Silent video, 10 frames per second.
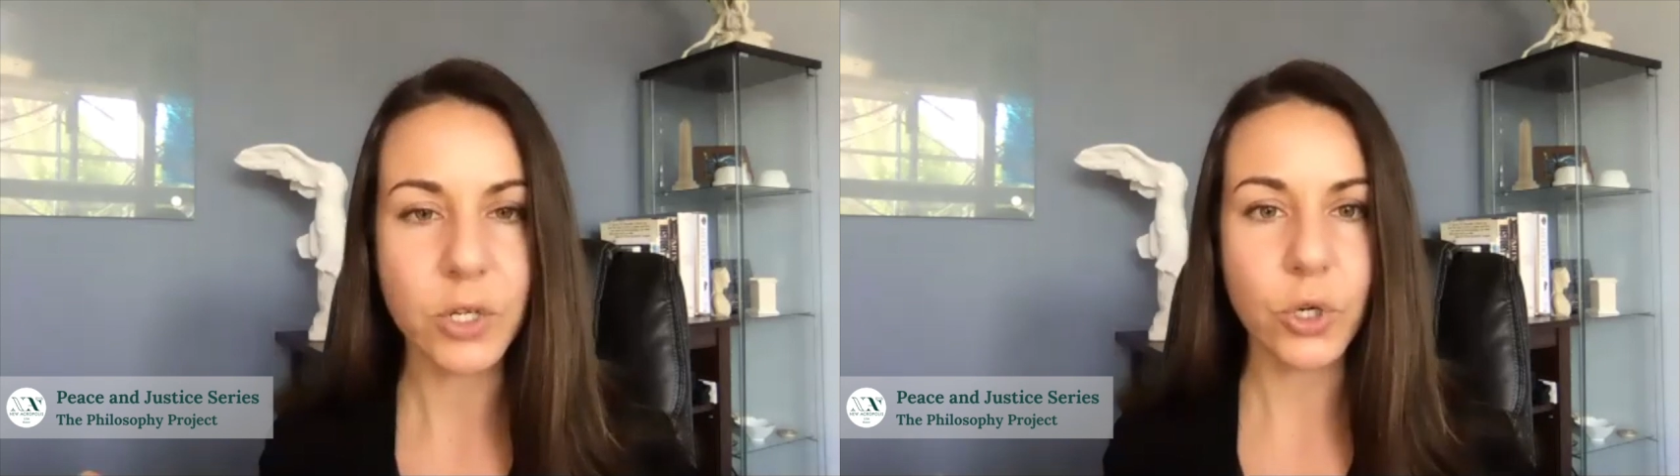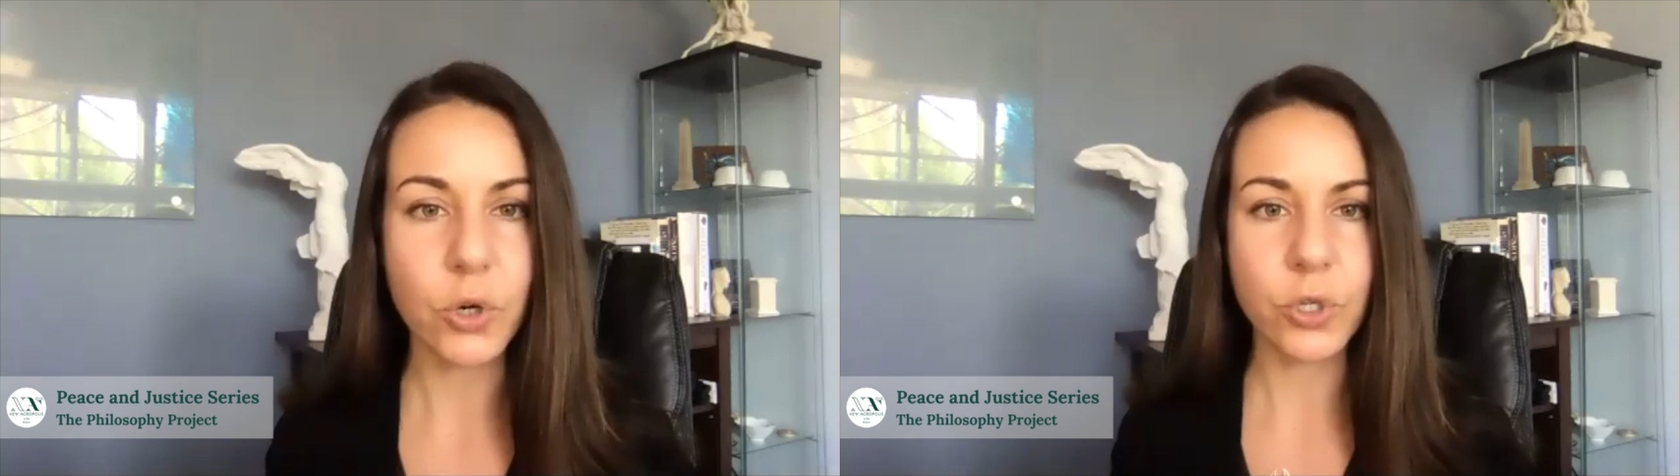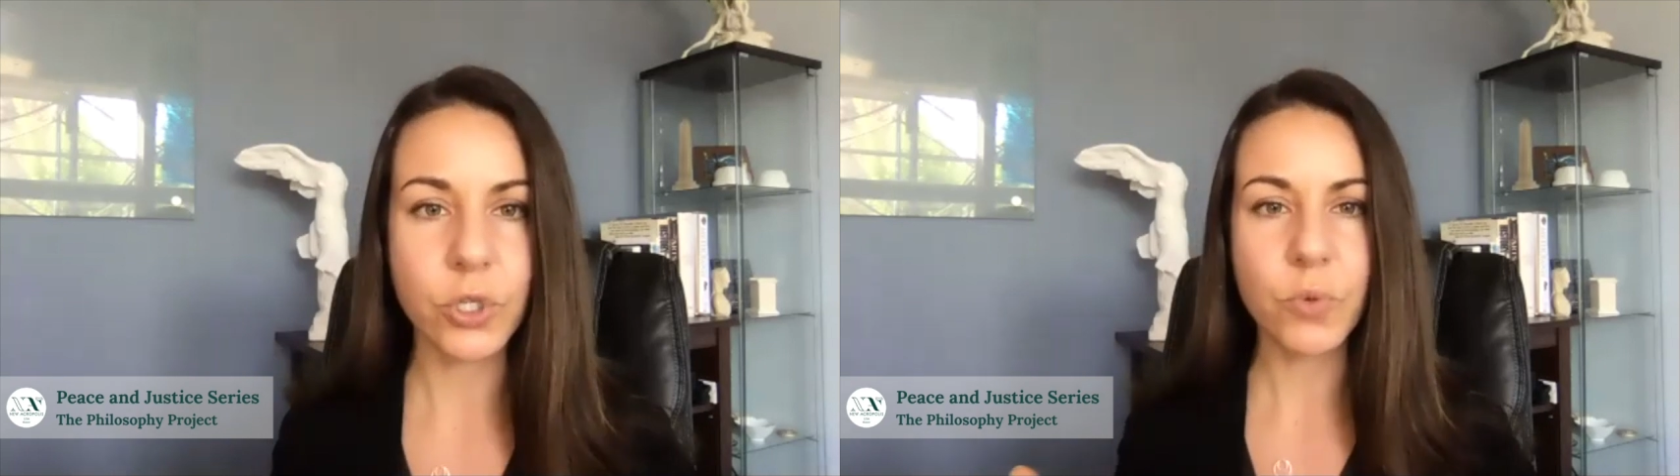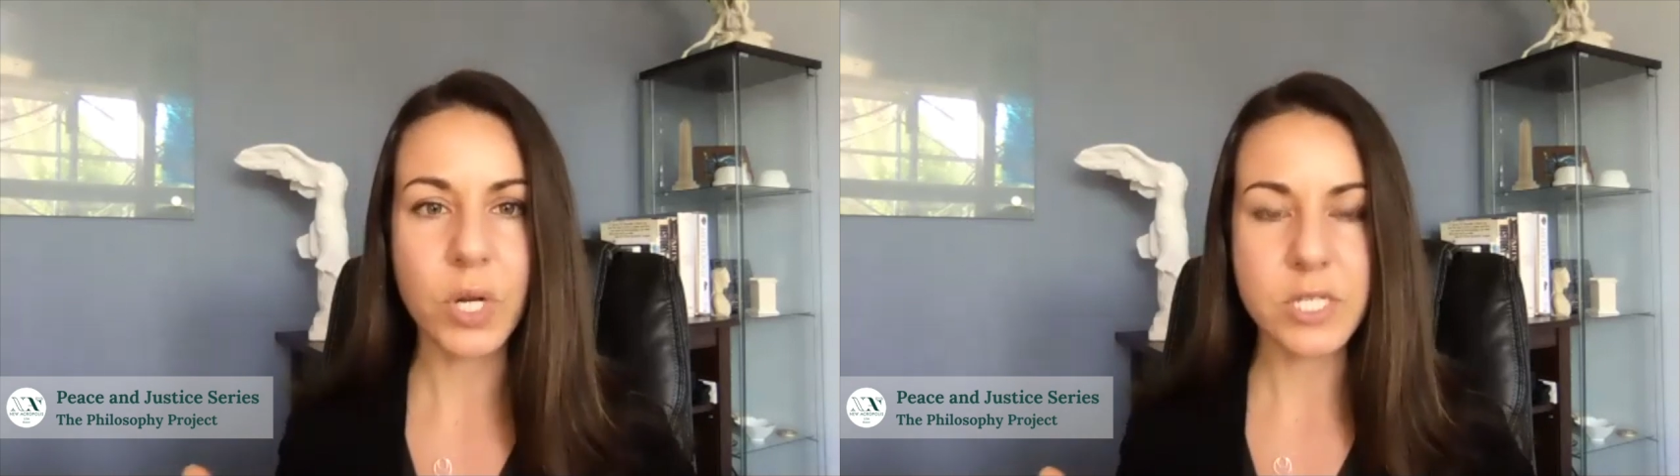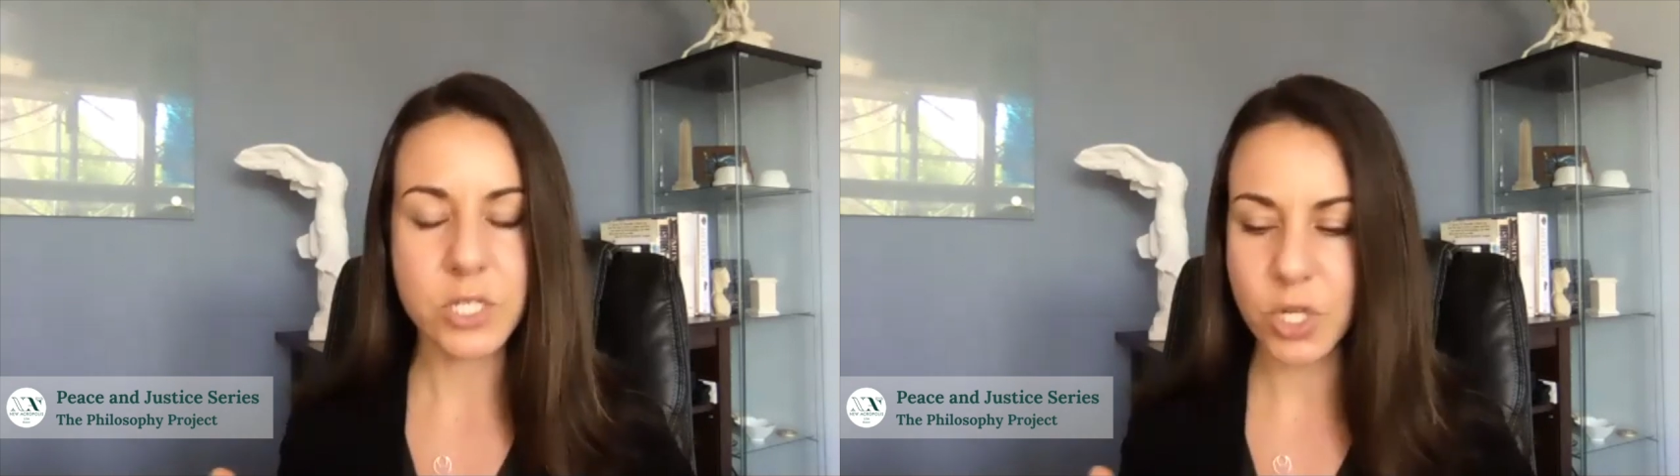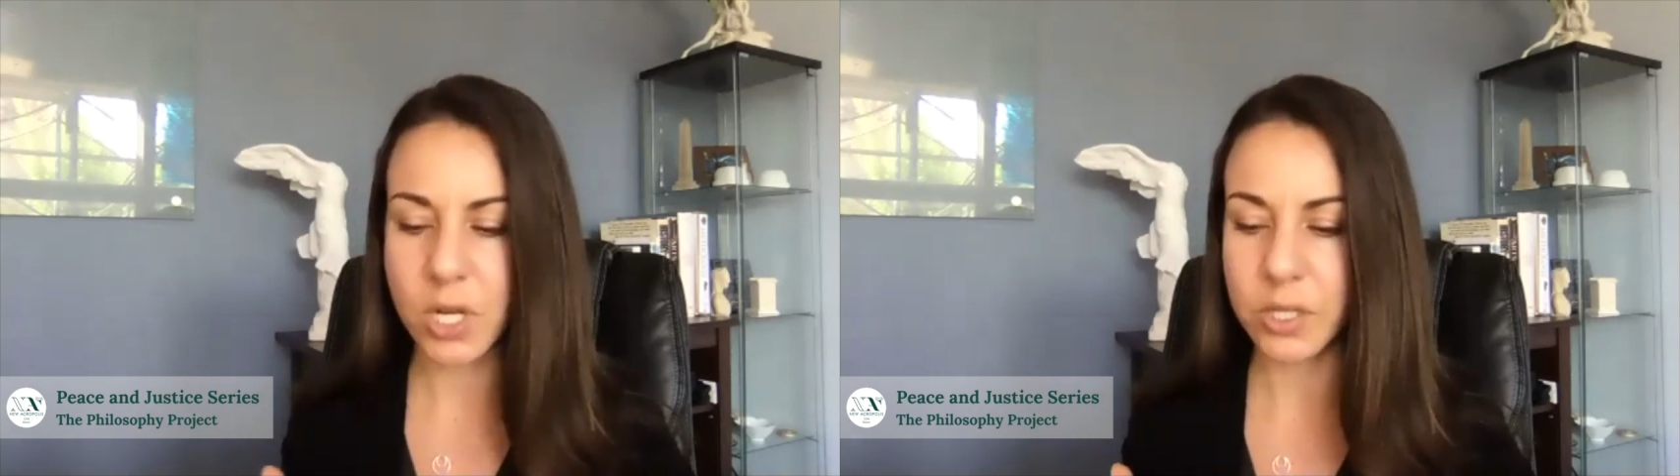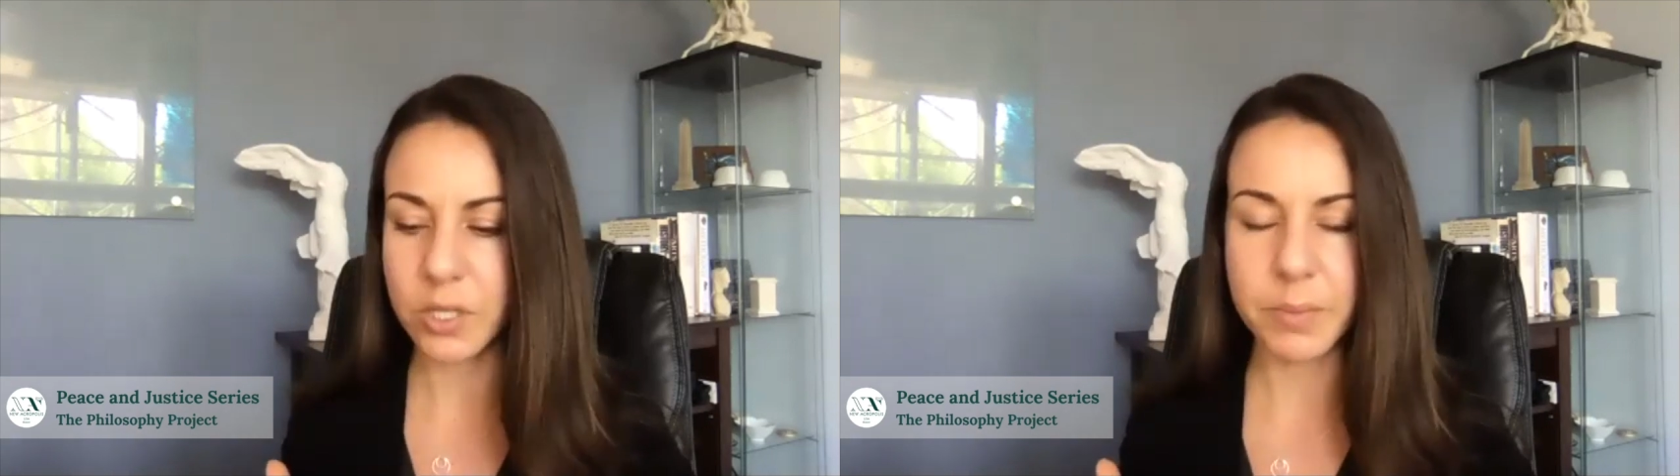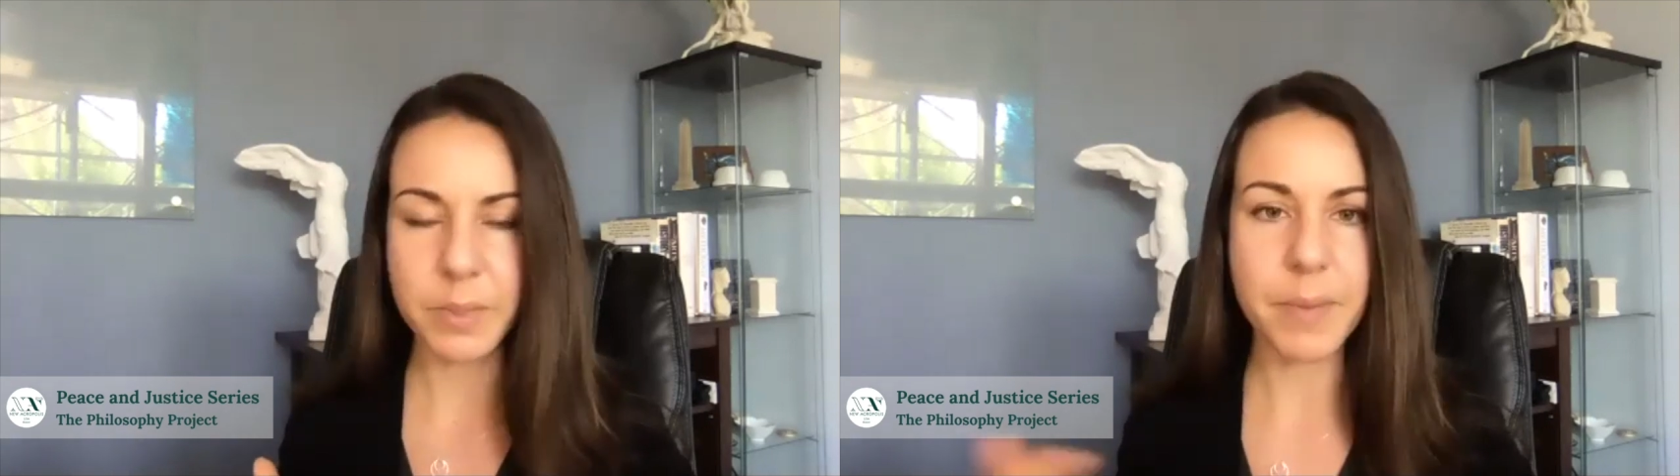or you wanted to talk a
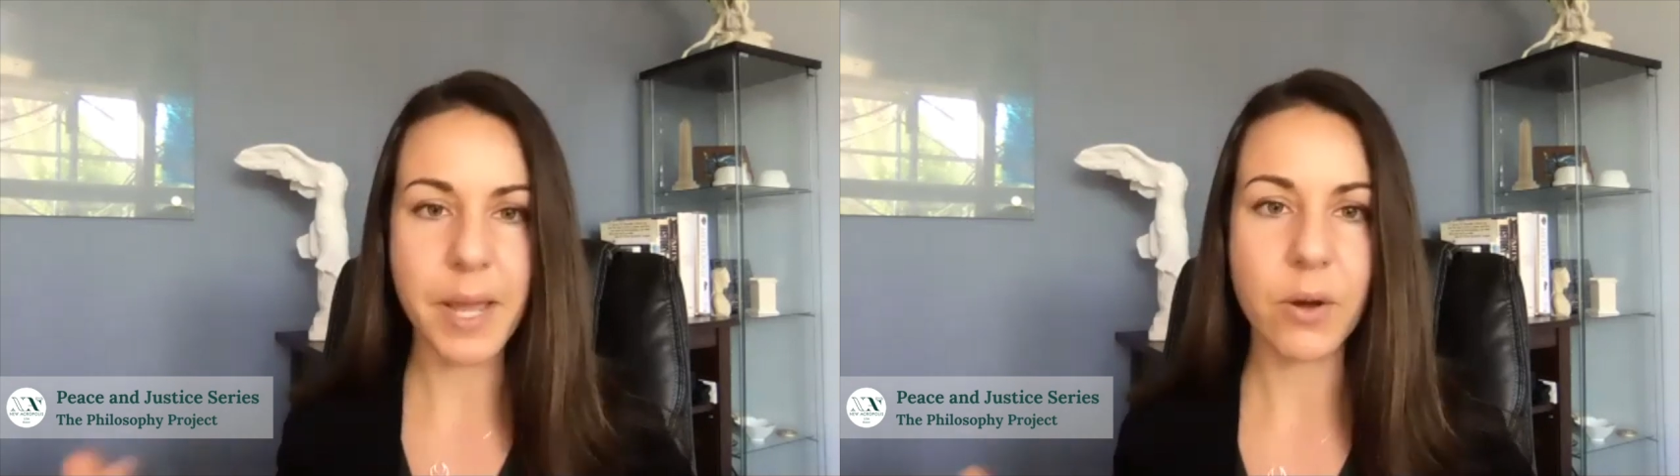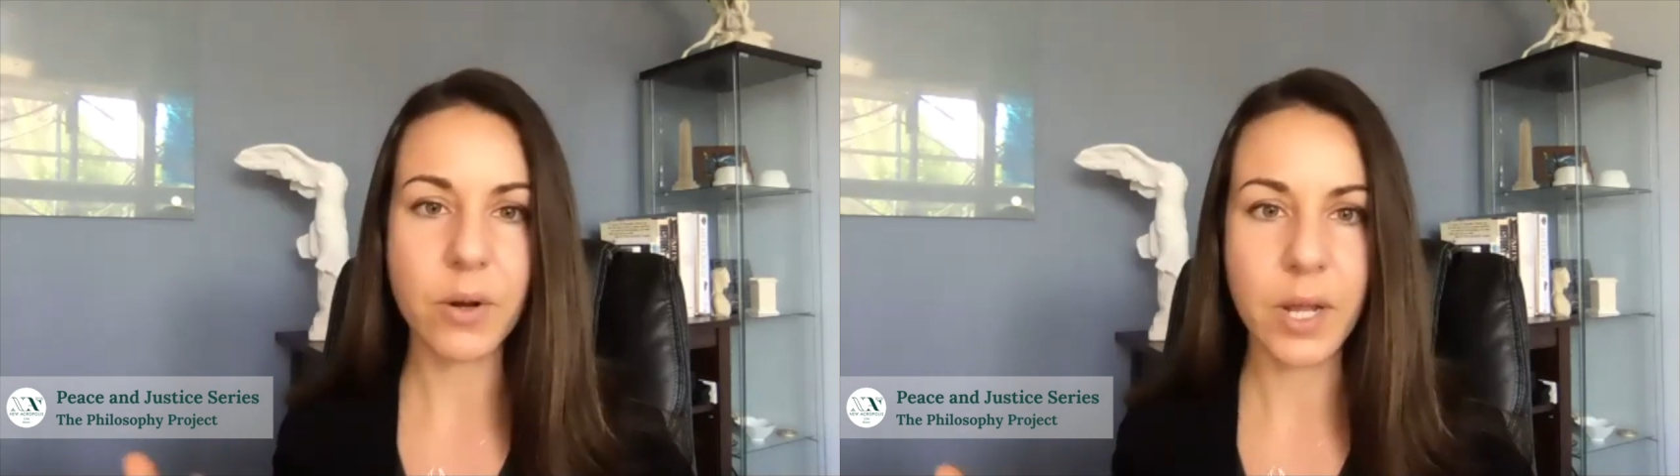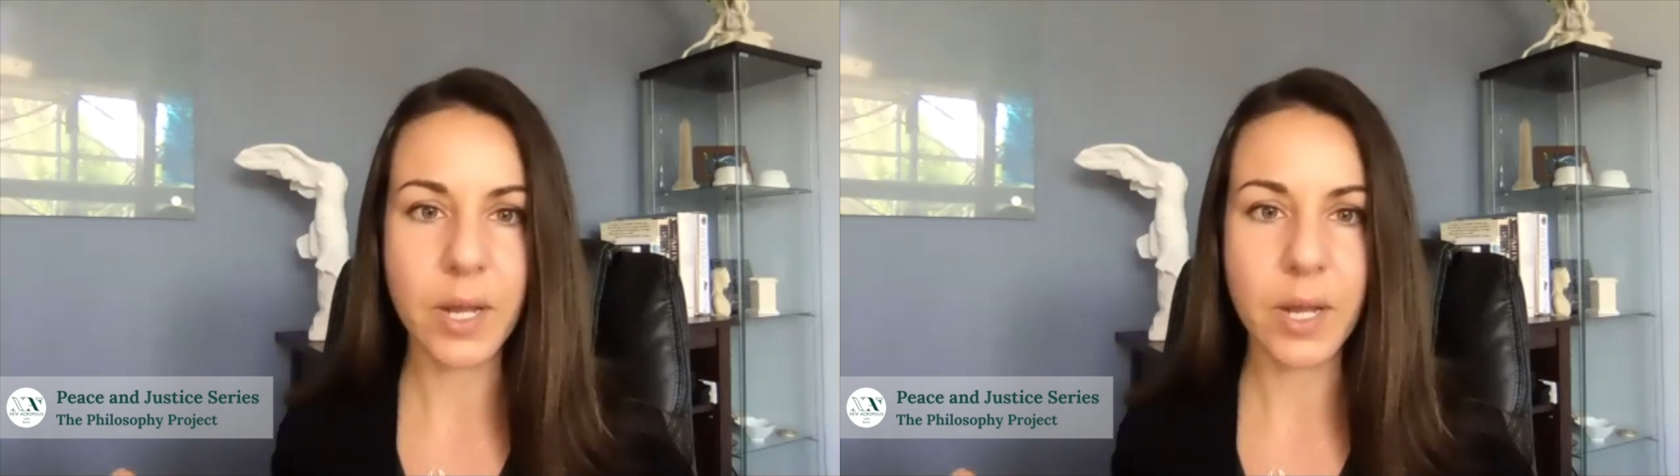little bit about